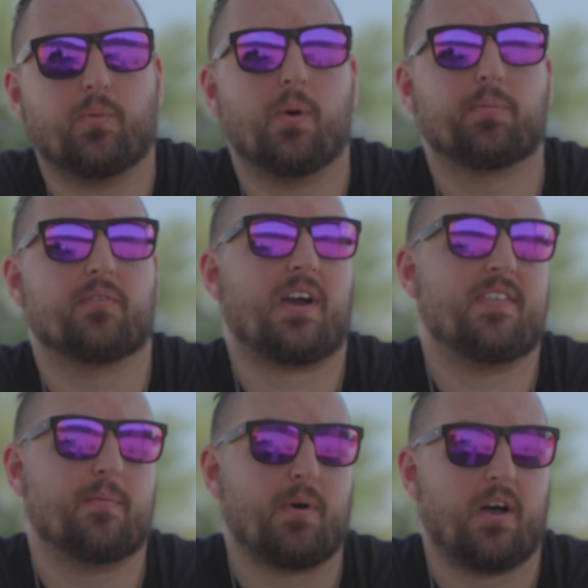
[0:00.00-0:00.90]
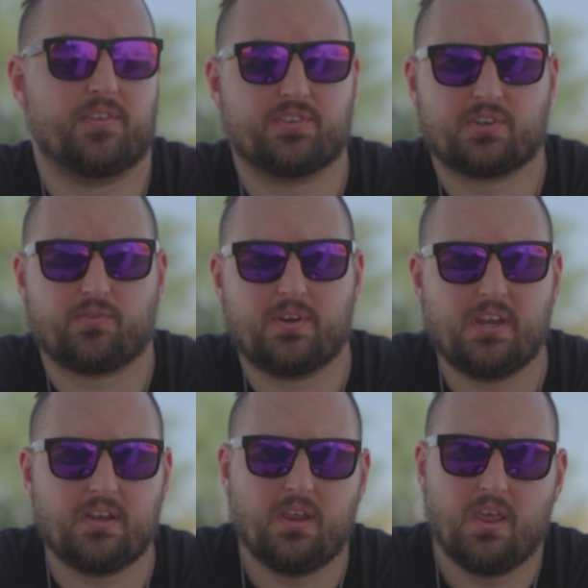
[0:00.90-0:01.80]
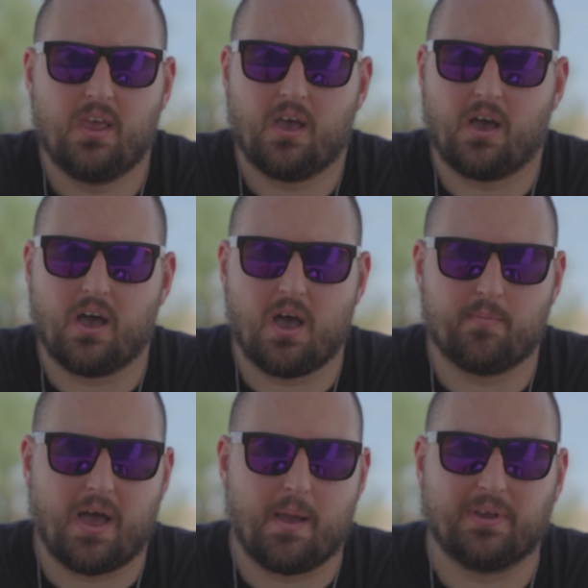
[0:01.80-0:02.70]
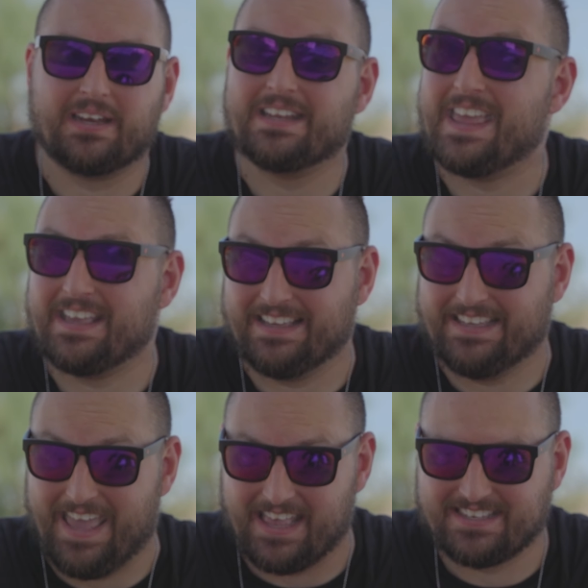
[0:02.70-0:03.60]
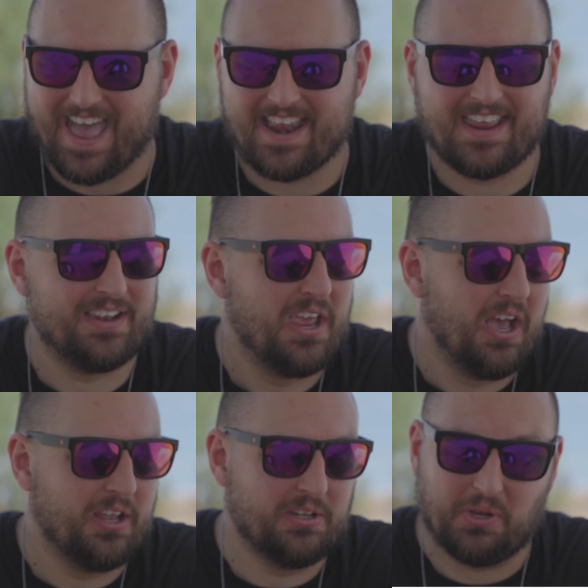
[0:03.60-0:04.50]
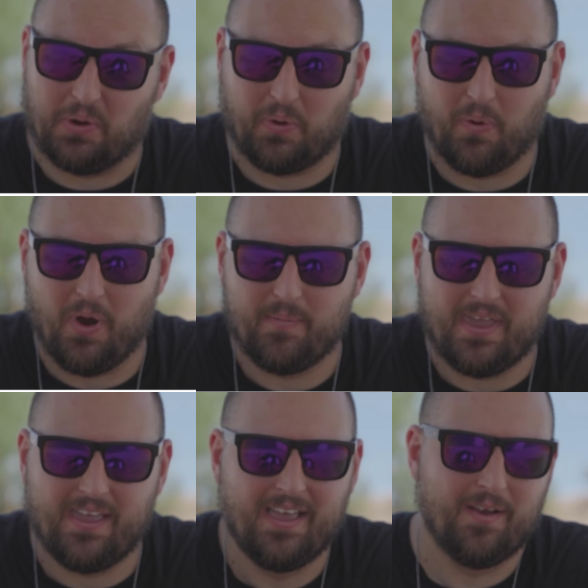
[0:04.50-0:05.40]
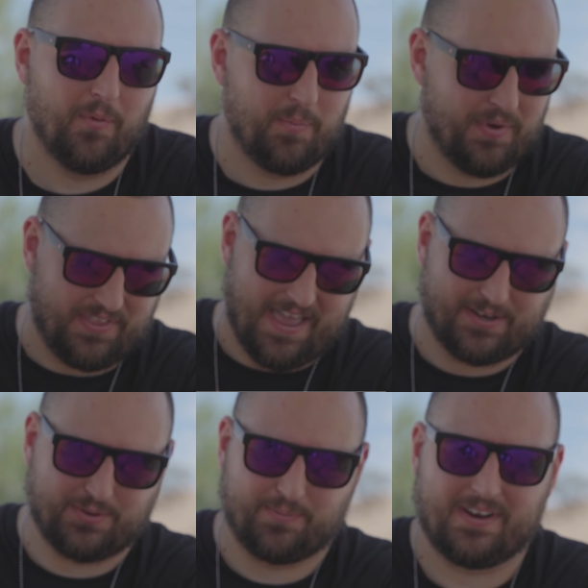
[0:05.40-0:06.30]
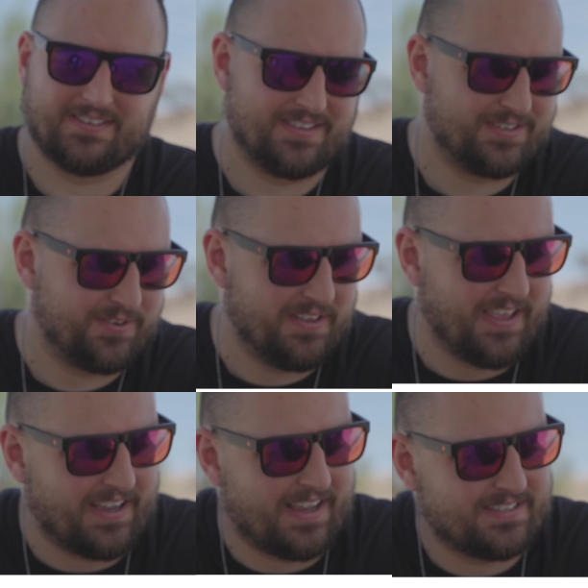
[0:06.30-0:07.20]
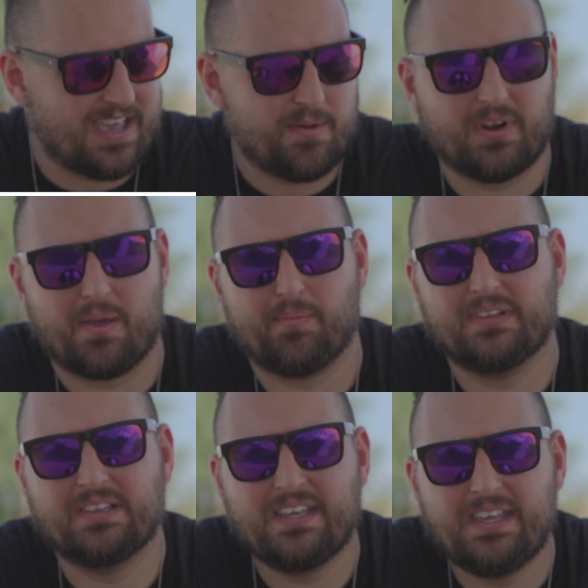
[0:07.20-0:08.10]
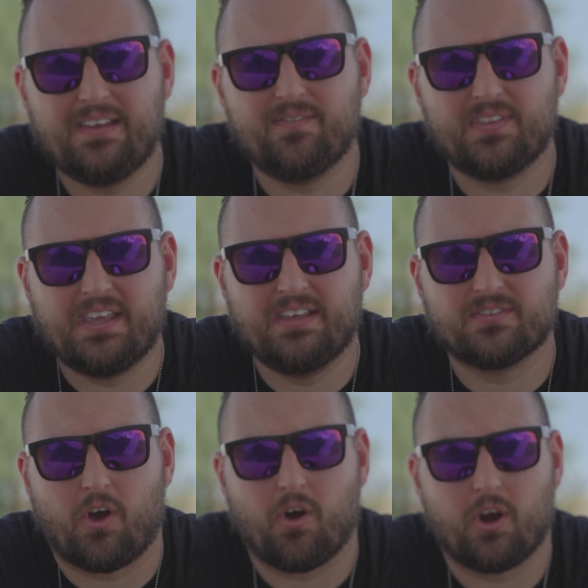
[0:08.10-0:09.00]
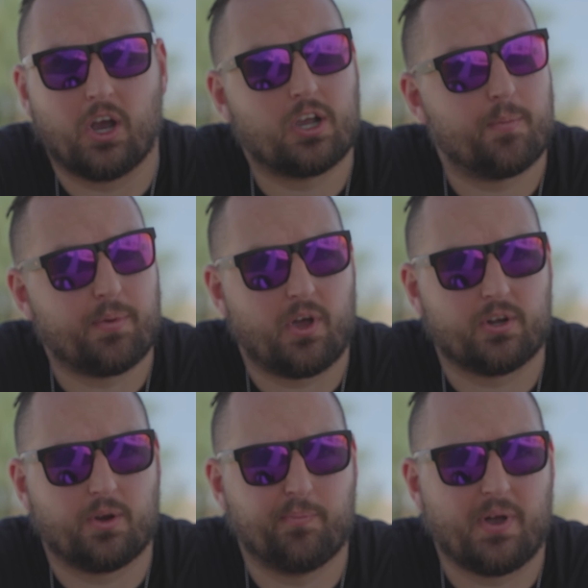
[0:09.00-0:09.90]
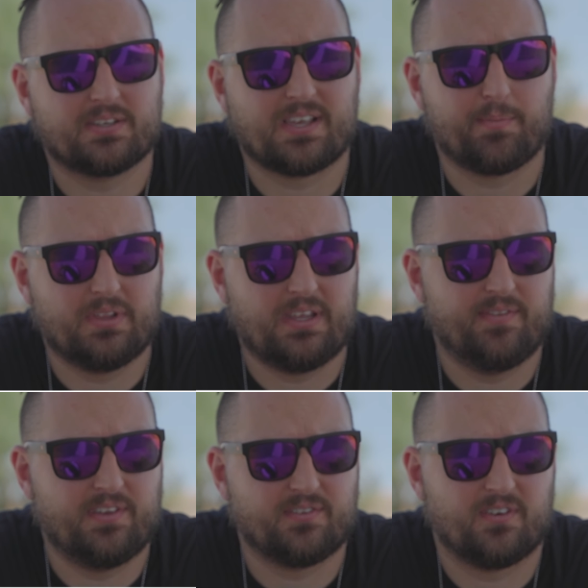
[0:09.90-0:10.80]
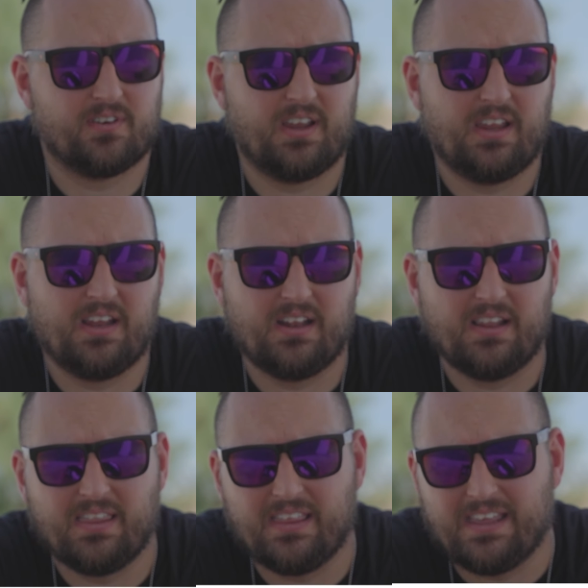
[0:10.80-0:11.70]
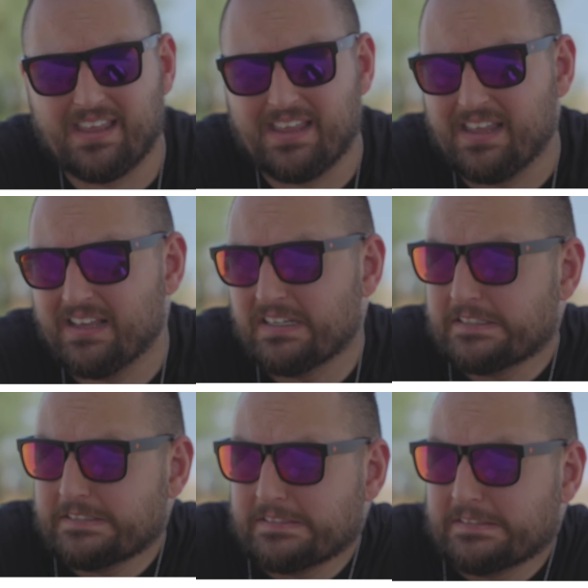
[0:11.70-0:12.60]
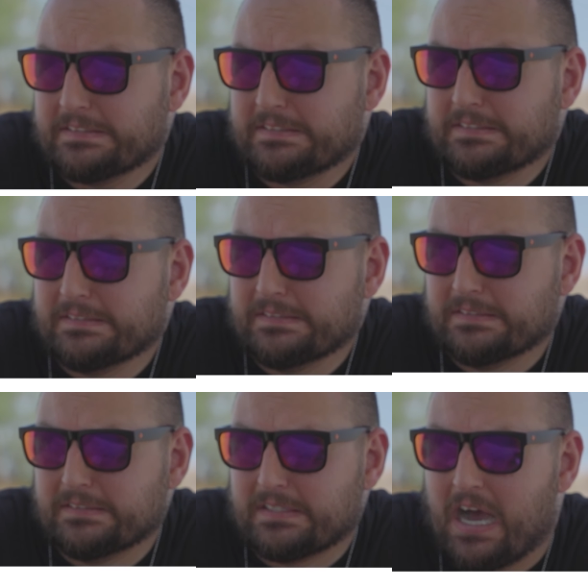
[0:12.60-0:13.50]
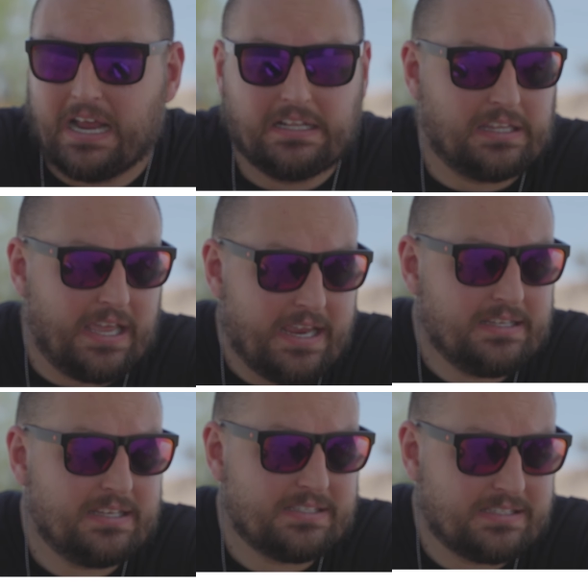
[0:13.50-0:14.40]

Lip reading: We will provide them on the screen. I'm going to take a guess at it. Don't quote me. We'll put the actual price on the screen, like I said, but I believe these are a couple $100. I believe these are in the, I'd like to